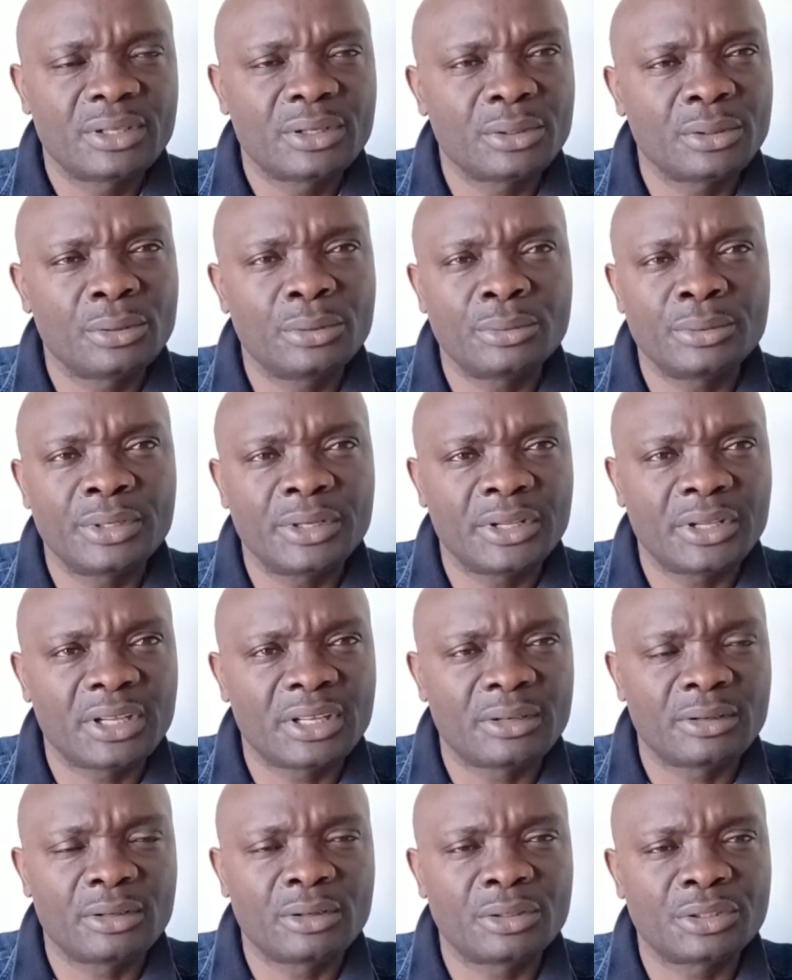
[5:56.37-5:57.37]
Go there
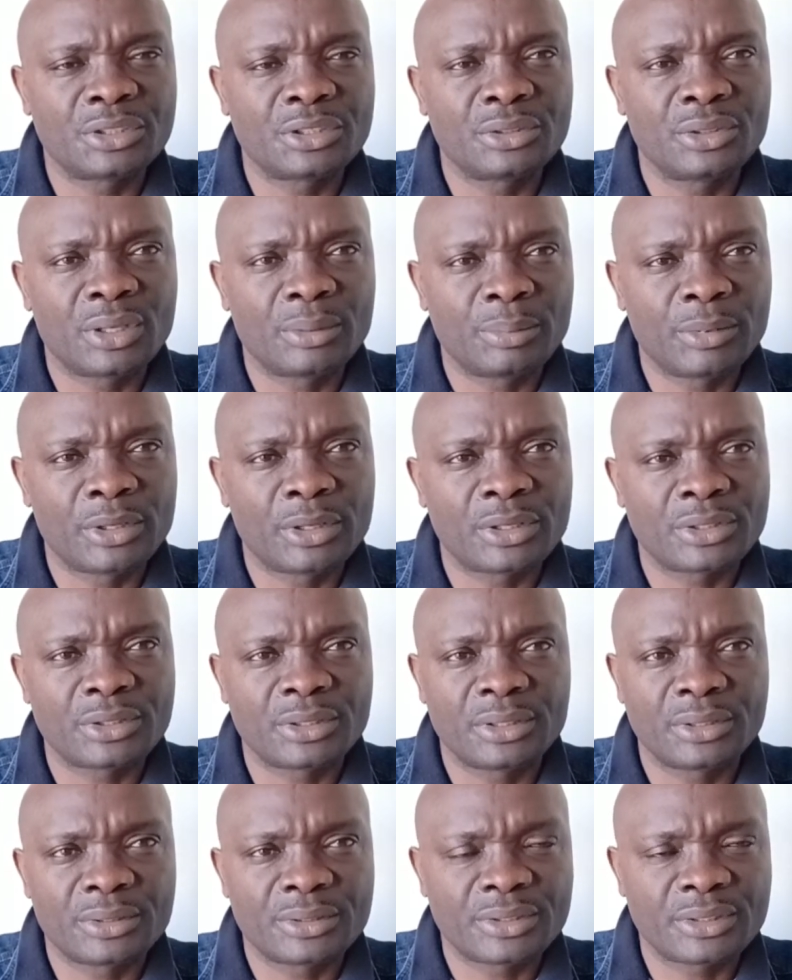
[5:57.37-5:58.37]
and lodge in your application
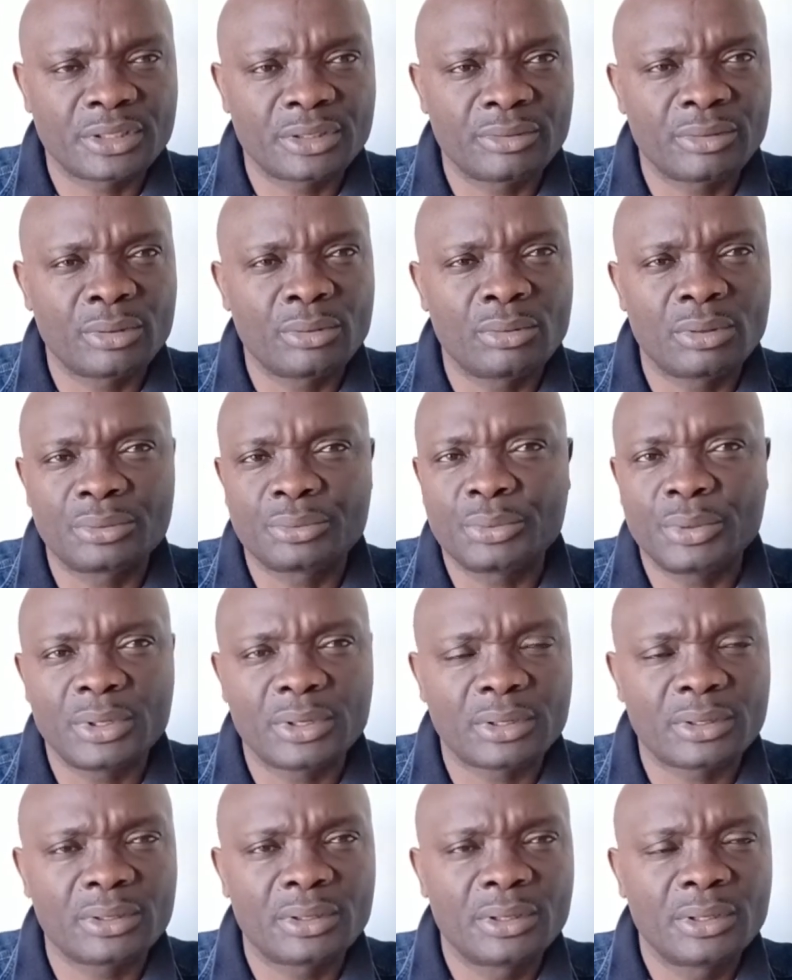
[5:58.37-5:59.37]
and you'll see, go and
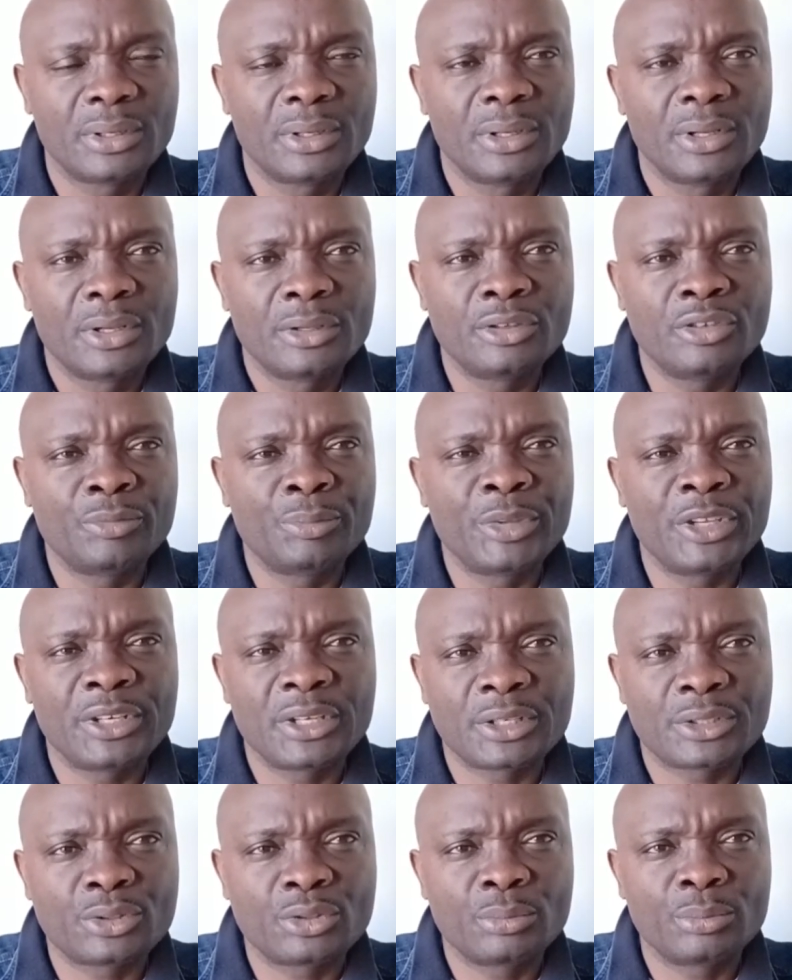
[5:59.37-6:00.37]
work. You've been
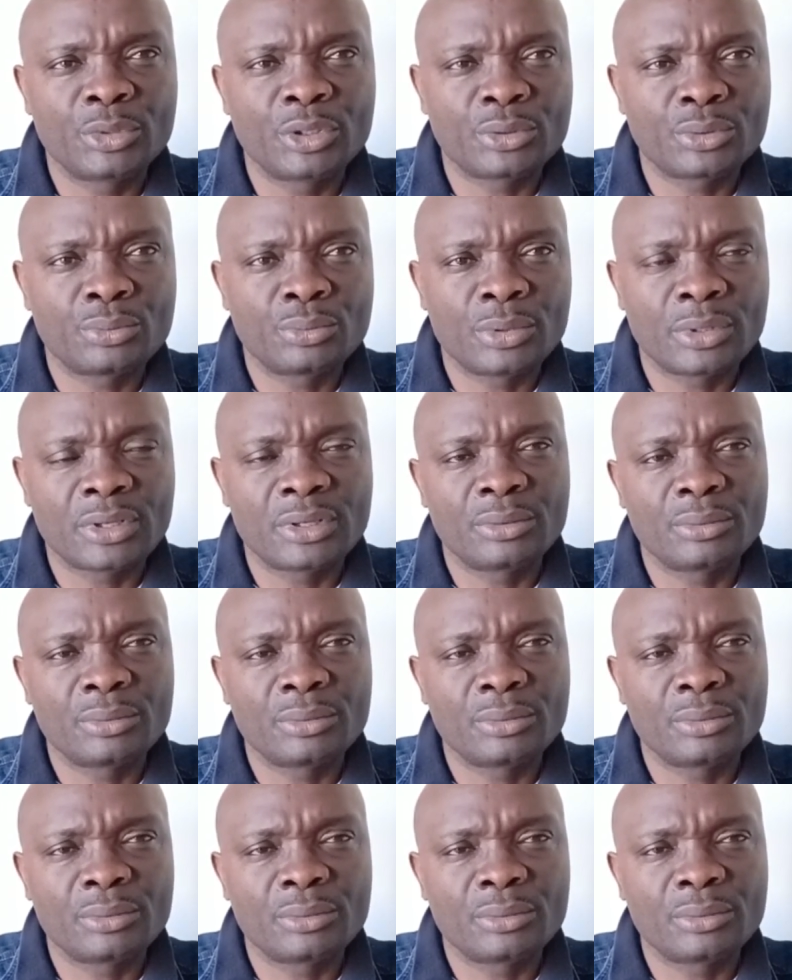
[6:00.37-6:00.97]
at home not working.